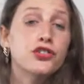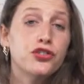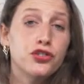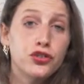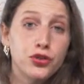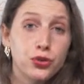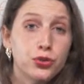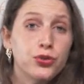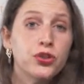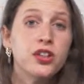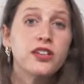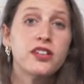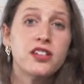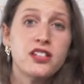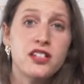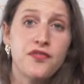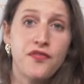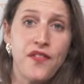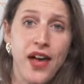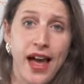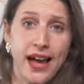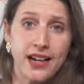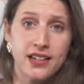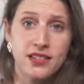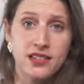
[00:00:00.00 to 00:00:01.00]
Due to these
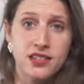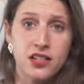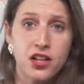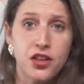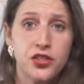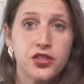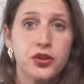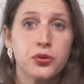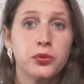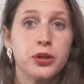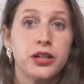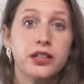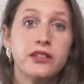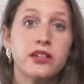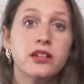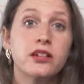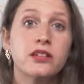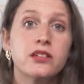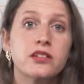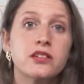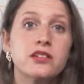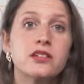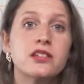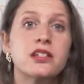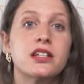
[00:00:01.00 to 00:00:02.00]
facts, the
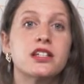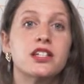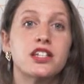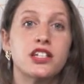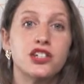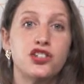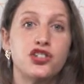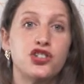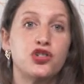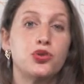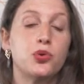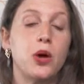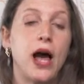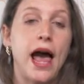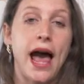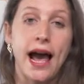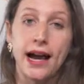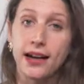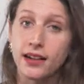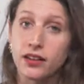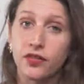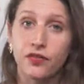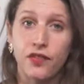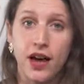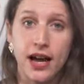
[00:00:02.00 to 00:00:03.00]
retailers need to
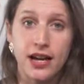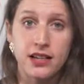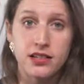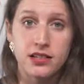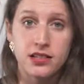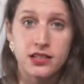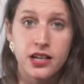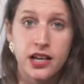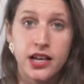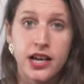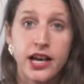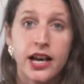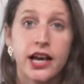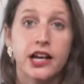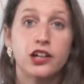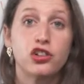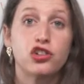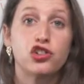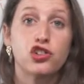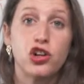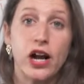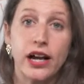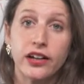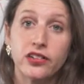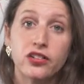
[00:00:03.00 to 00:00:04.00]
act fast and
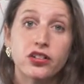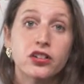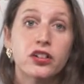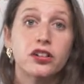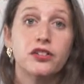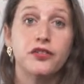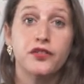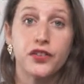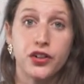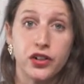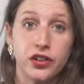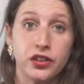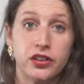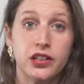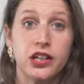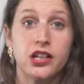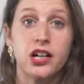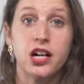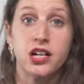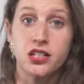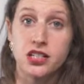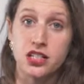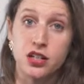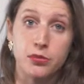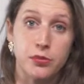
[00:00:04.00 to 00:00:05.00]
try to convert the
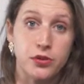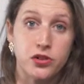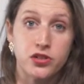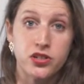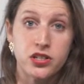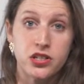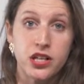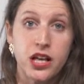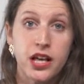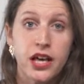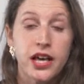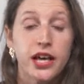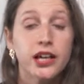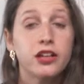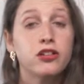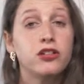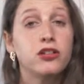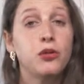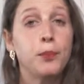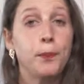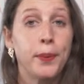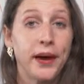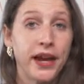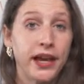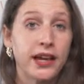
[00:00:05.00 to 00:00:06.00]
customers
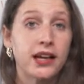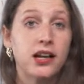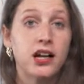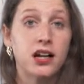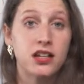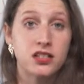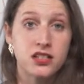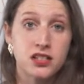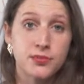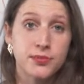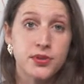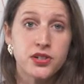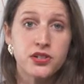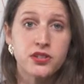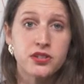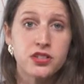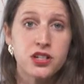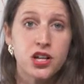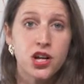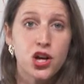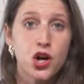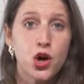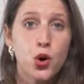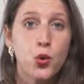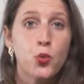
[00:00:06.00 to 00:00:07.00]
into paying customers
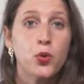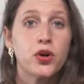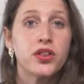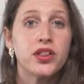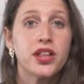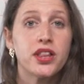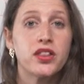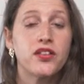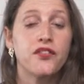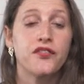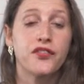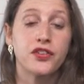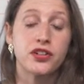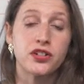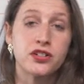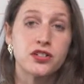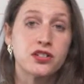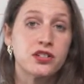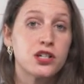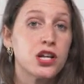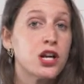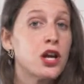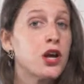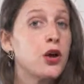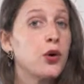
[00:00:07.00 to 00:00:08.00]
within the
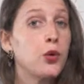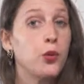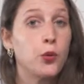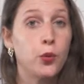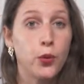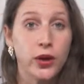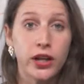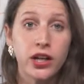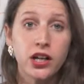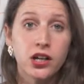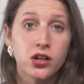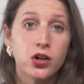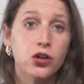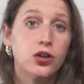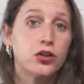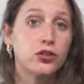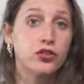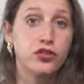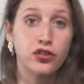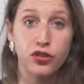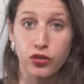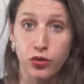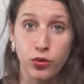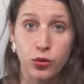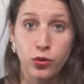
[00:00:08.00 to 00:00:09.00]
first week or
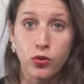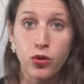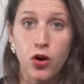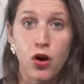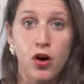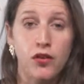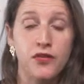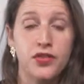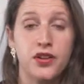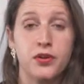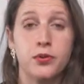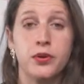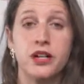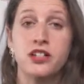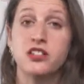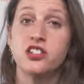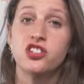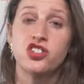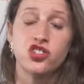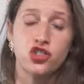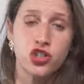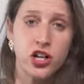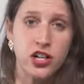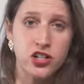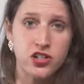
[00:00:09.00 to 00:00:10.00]
2 of their
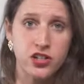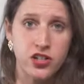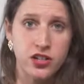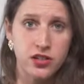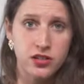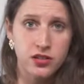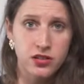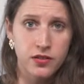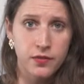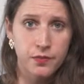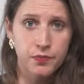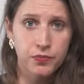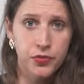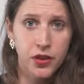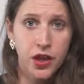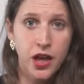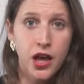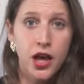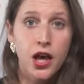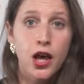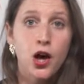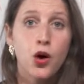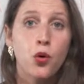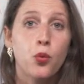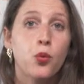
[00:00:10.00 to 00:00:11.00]
registration,
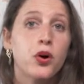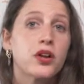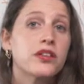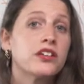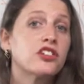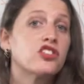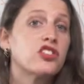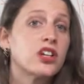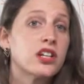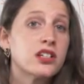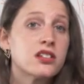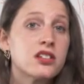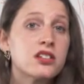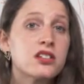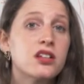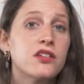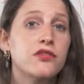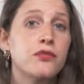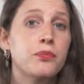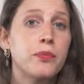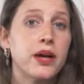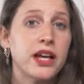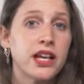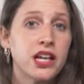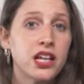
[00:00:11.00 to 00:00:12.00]
where the chances of
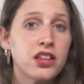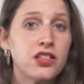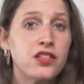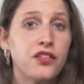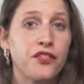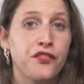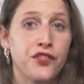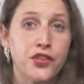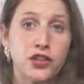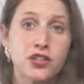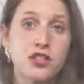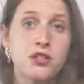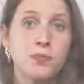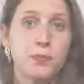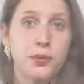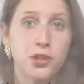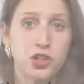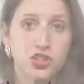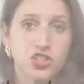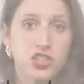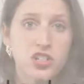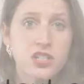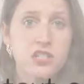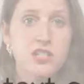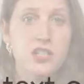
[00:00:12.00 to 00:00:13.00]
making the first
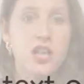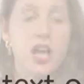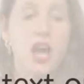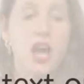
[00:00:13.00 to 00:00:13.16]
purchase